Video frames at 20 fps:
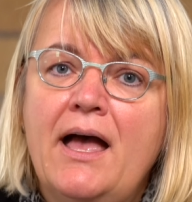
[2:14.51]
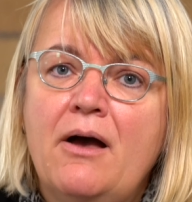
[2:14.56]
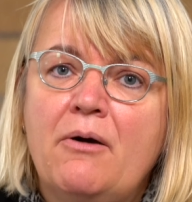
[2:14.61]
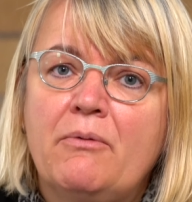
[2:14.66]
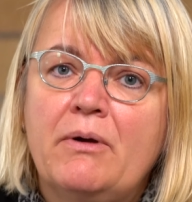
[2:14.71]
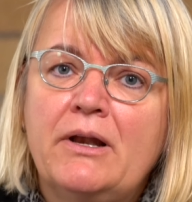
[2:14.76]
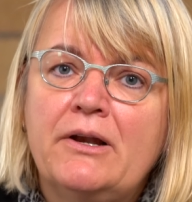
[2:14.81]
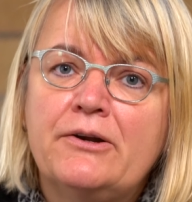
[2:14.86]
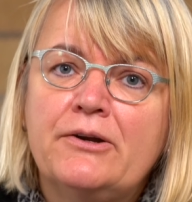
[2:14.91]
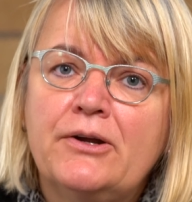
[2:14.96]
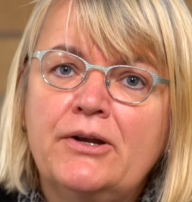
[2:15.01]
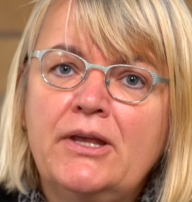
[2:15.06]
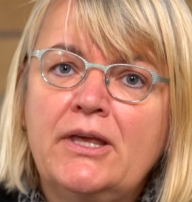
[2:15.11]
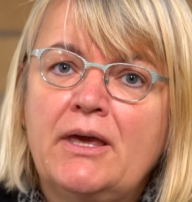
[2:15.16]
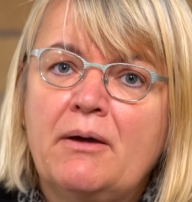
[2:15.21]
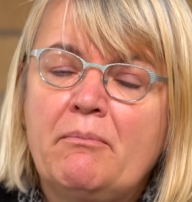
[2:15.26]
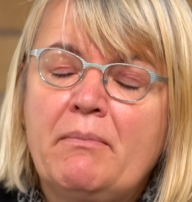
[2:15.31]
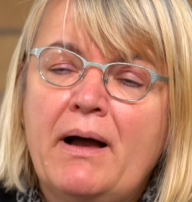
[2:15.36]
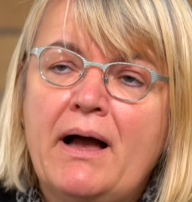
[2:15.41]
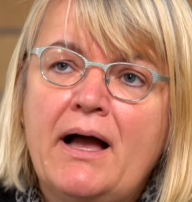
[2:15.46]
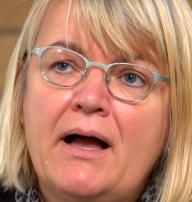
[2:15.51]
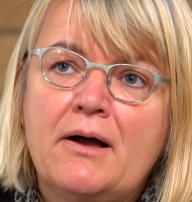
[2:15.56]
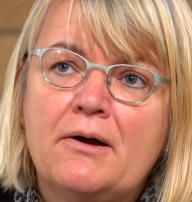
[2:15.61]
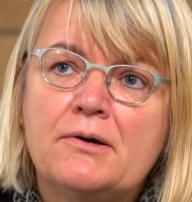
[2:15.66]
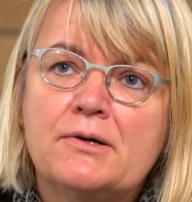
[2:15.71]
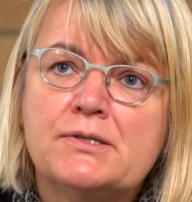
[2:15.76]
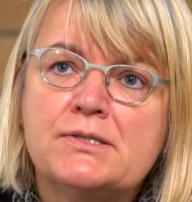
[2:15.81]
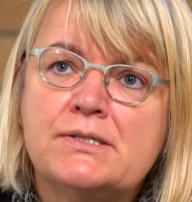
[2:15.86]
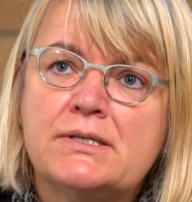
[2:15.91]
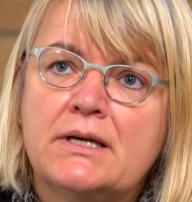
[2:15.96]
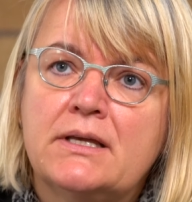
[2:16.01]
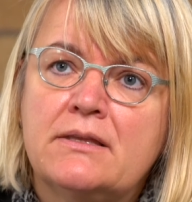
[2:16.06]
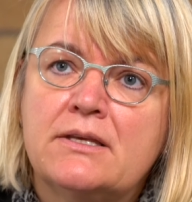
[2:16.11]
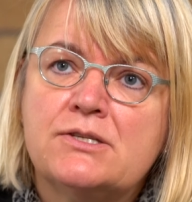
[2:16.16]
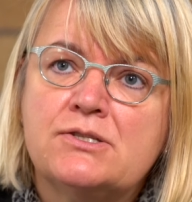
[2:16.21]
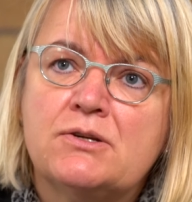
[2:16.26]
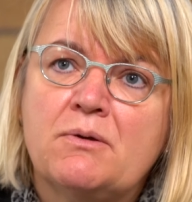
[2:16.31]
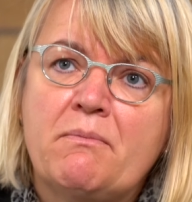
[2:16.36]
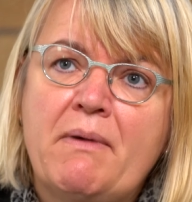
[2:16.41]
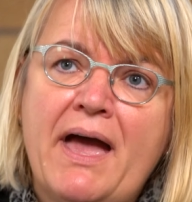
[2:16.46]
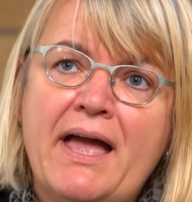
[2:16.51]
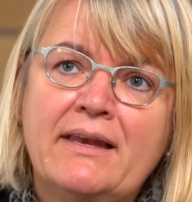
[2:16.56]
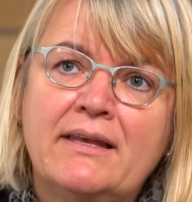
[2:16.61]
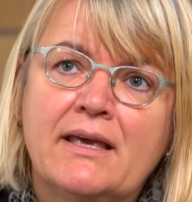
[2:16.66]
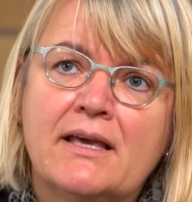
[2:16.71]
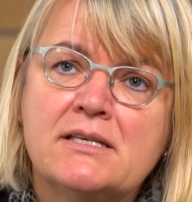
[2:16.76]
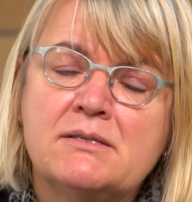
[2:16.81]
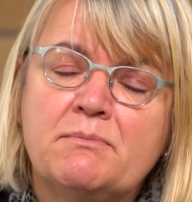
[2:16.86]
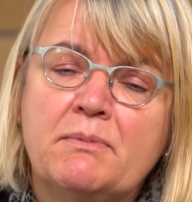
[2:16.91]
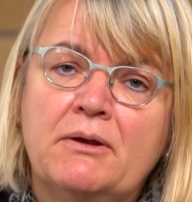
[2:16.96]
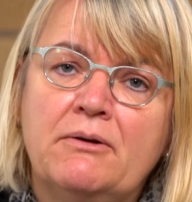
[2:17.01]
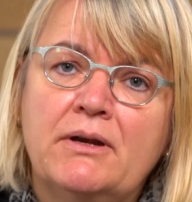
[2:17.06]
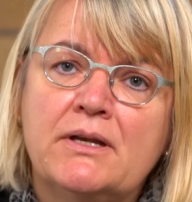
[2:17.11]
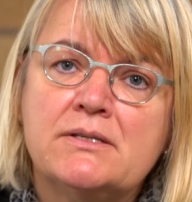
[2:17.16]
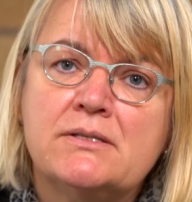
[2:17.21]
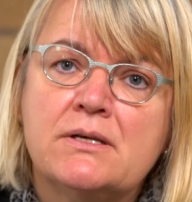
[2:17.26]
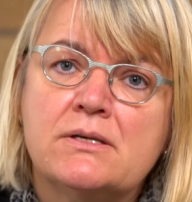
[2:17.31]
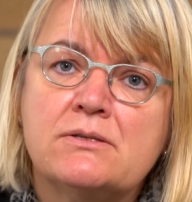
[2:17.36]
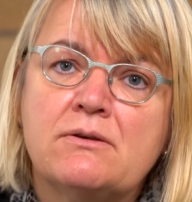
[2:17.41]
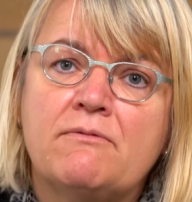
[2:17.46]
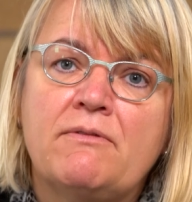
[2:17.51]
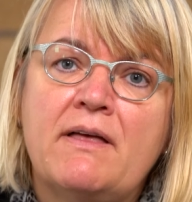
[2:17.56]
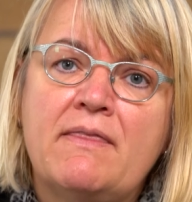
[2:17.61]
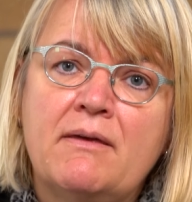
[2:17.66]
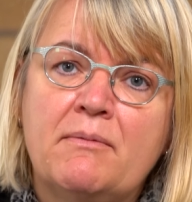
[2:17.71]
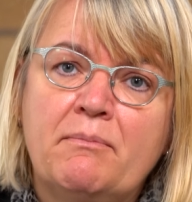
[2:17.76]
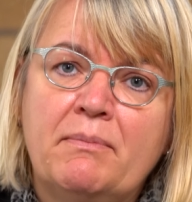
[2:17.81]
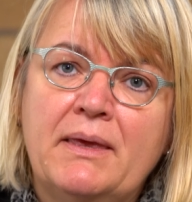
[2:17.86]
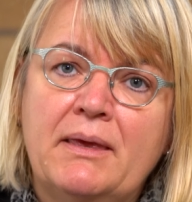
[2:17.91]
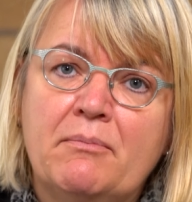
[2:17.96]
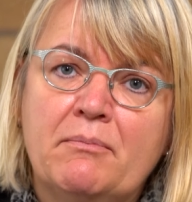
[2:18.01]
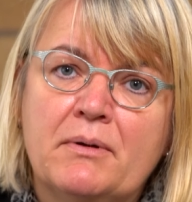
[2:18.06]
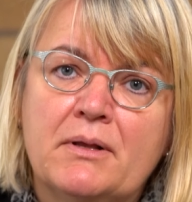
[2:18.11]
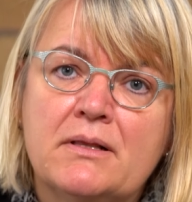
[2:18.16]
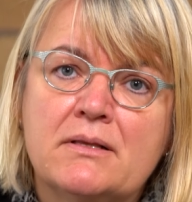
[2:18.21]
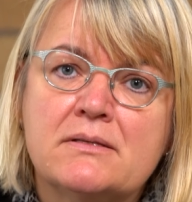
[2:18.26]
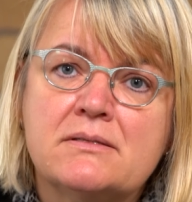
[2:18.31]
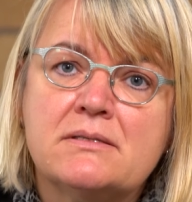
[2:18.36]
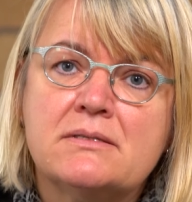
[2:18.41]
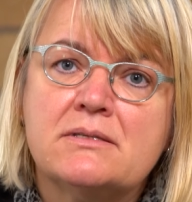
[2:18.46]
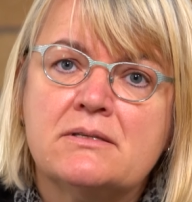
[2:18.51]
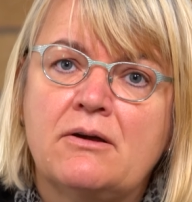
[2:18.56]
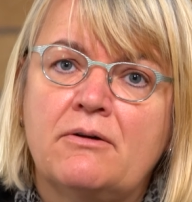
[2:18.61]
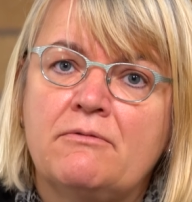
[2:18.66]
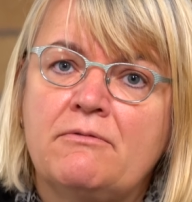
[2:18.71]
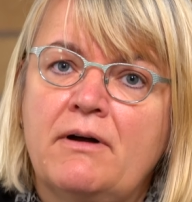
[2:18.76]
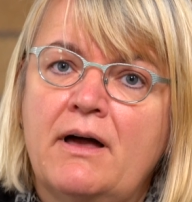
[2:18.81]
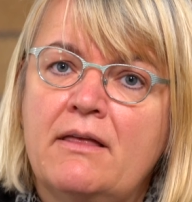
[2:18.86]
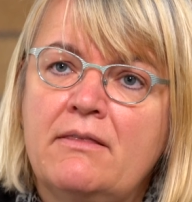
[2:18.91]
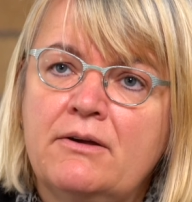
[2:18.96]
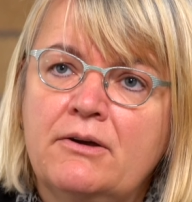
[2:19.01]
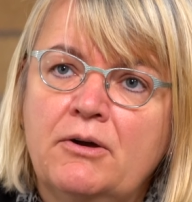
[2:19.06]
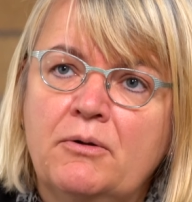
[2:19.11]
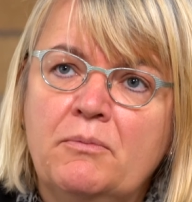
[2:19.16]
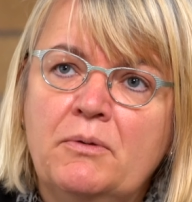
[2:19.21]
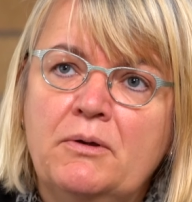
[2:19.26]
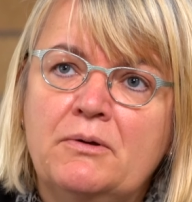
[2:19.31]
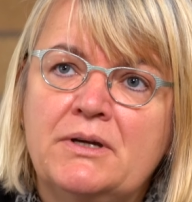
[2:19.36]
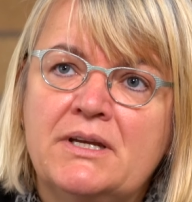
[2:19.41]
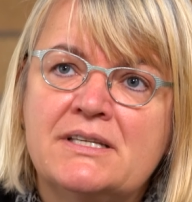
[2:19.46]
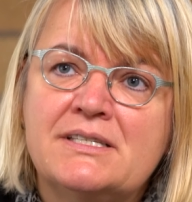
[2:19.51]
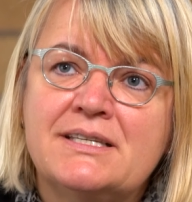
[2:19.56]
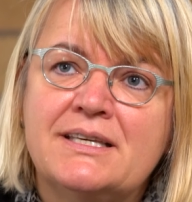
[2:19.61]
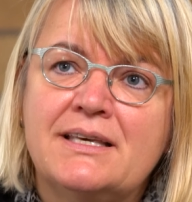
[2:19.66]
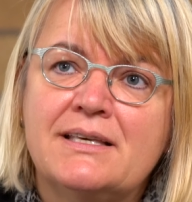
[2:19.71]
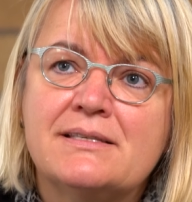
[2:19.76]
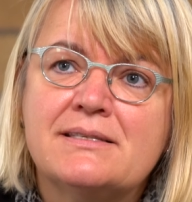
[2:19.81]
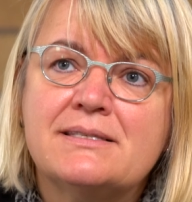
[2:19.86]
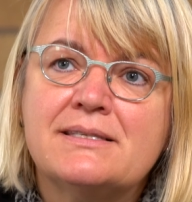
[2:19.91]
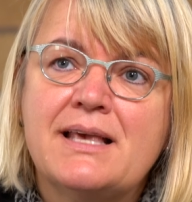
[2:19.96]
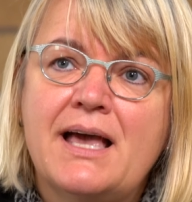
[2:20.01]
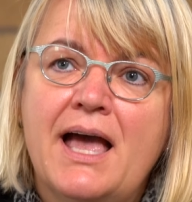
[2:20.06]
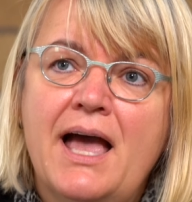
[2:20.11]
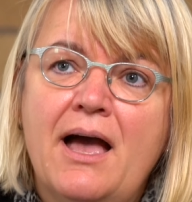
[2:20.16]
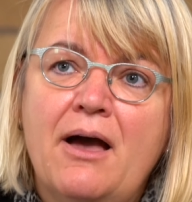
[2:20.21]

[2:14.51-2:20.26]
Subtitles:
when learning about the traumatic experiences of other peoples, of other communities.